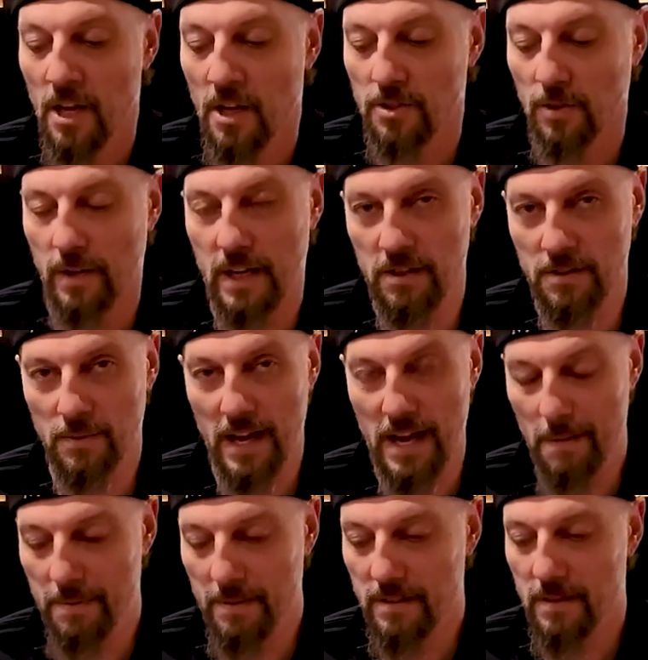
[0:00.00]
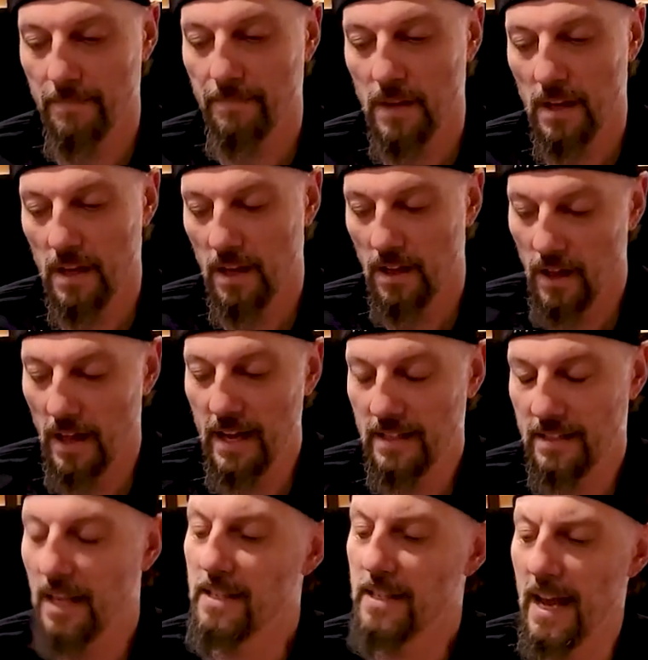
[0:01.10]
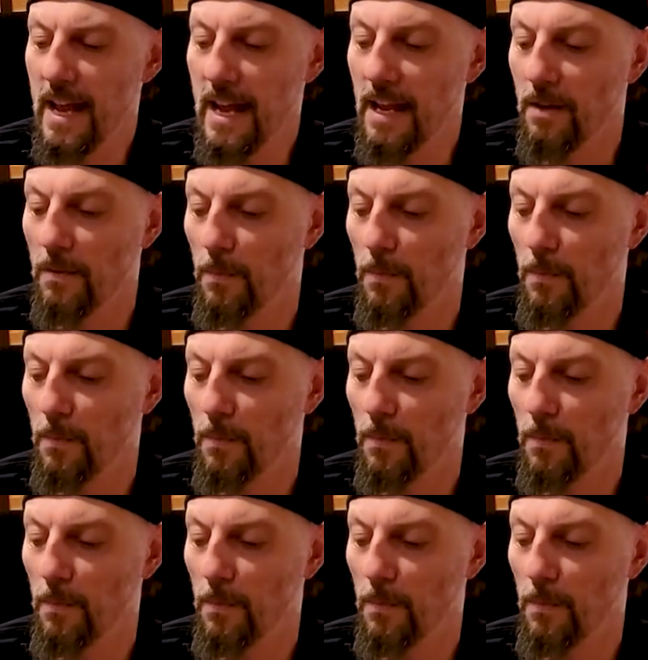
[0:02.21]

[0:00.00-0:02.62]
So here's what happens. Client says, hey,